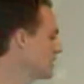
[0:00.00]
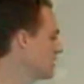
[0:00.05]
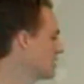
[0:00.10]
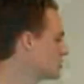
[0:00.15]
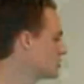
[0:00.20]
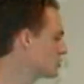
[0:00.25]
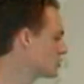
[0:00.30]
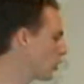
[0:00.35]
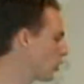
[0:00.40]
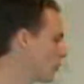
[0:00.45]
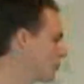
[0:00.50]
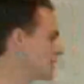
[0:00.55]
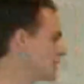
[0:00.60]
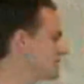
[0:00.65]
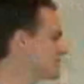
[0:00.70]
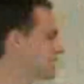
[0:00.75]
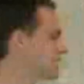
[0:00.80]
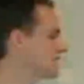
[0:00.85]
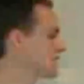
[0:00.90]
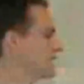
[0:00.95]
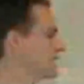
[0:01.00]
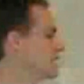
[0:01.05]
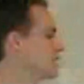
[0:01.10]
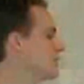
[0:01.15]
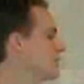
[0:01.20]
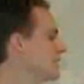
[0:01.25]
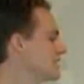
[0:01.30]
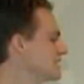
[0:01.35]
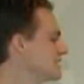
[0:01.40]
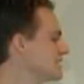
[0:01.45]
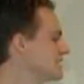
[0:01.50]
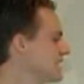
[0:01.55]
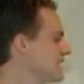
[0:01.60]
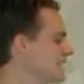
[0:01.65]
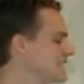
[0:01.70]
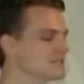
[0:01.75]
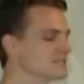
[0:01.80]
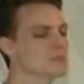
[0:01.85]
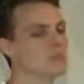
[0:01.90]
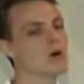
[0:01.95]
Scorpions can live
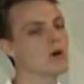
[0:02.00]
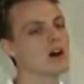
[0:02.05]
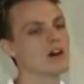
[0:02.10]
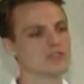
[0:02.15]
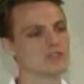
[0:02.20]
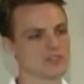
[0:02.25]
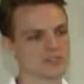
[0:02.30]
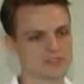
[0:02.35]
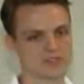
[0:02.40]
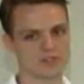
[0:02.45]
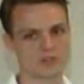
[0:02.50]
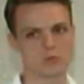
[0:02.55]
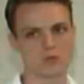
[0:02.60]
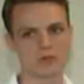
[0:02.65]
six months